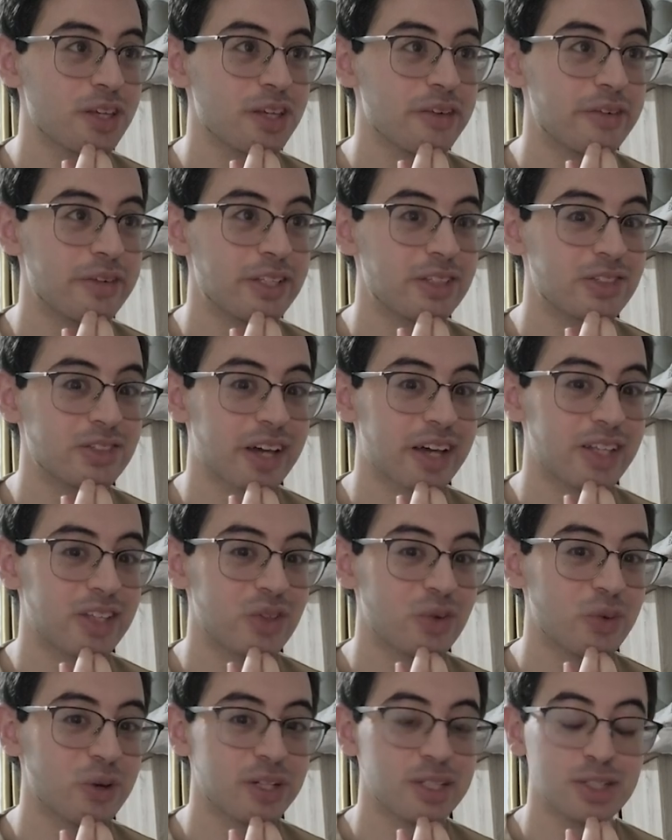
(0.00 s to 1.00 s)
give insight
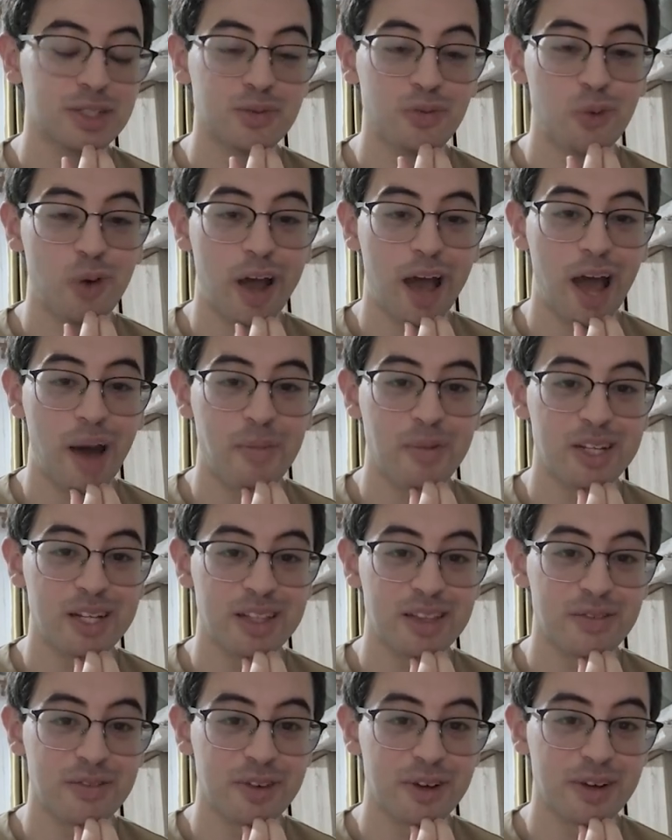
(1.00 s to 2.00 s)
to what happened
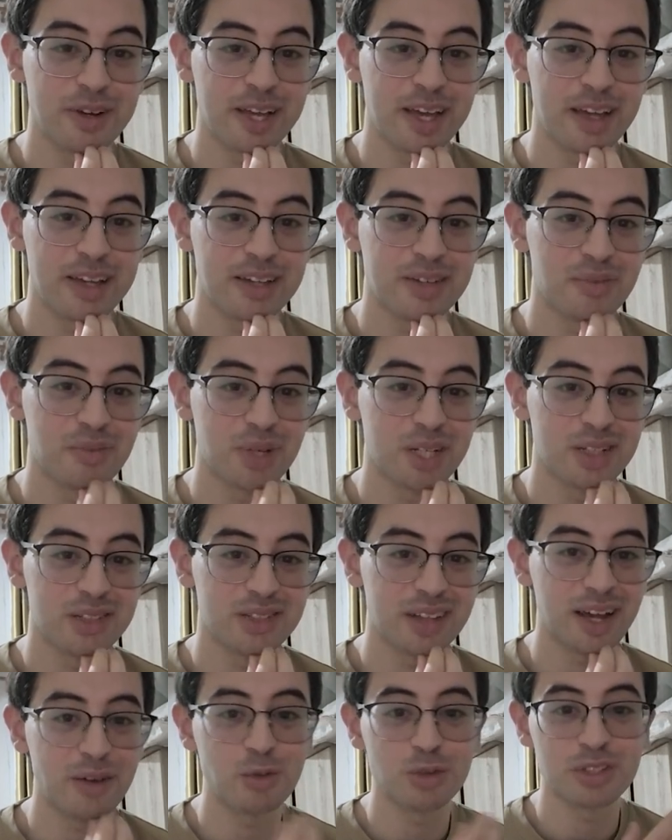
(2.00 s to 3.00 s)
at the very end,
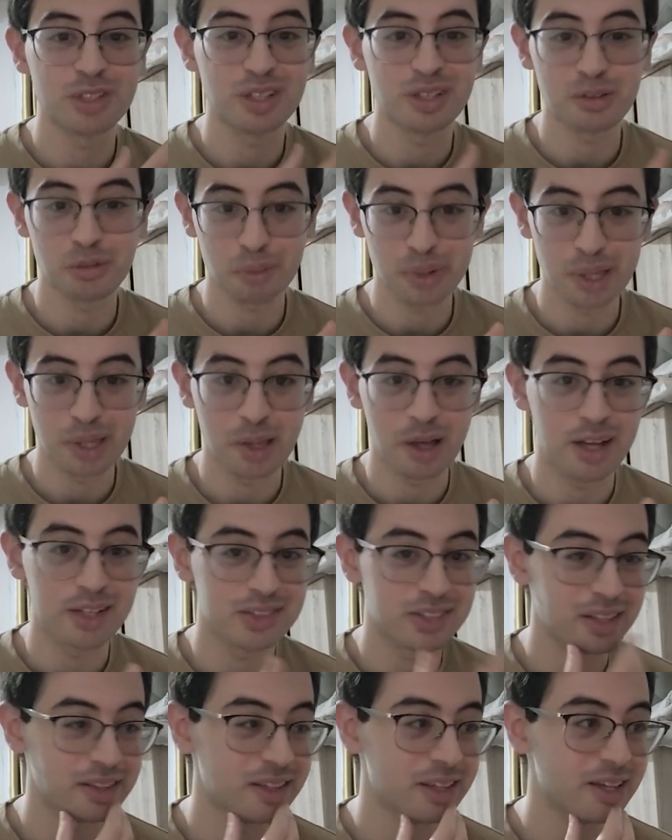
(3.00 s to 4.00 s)
because I was a little bit
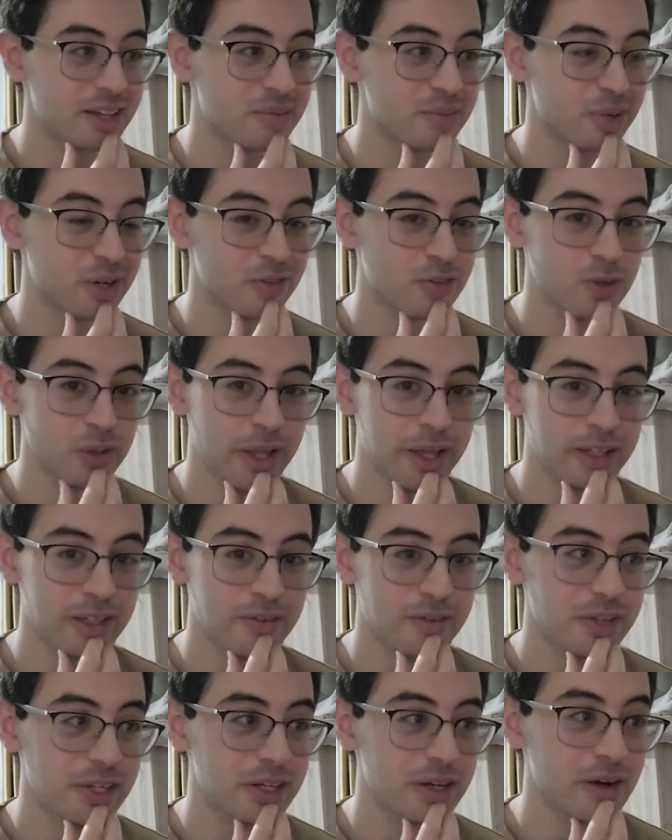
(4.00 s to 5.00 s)
lost at the end. But if you like
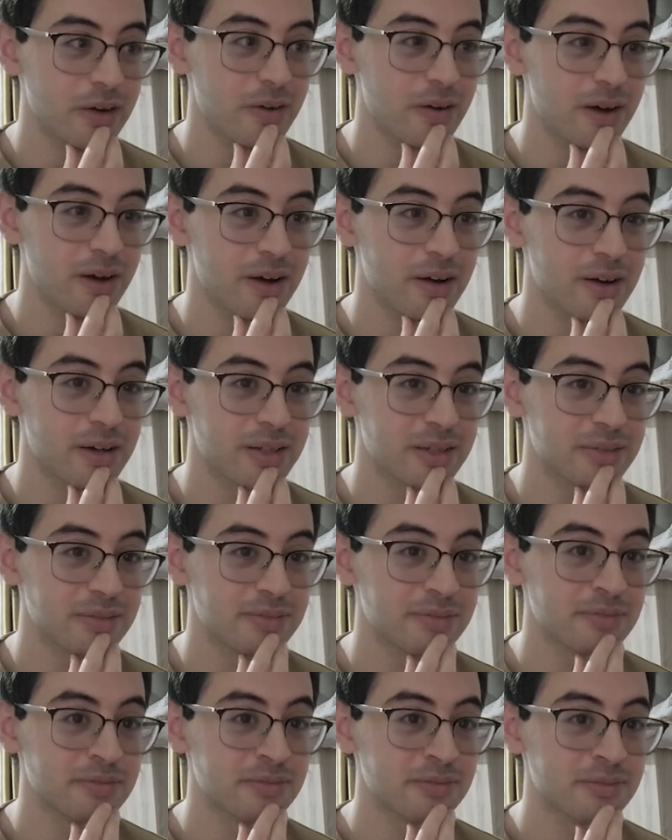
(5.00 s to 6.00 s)
the video,
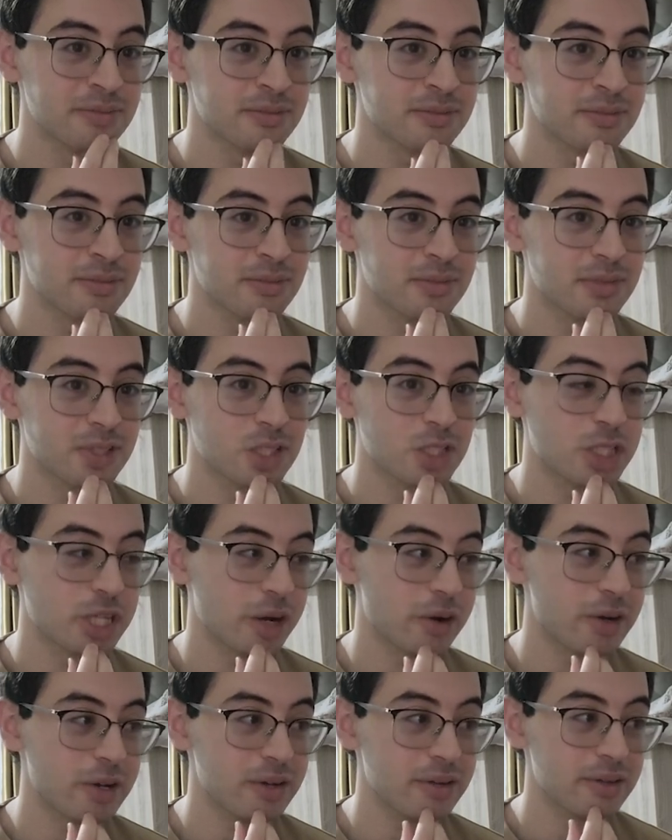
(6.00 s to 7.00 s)

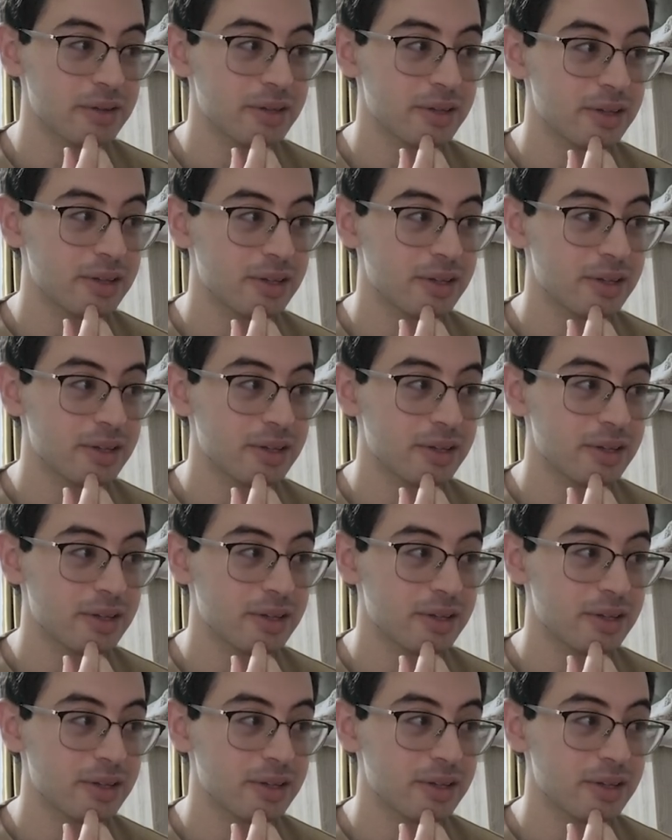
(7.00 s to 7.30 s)
share it,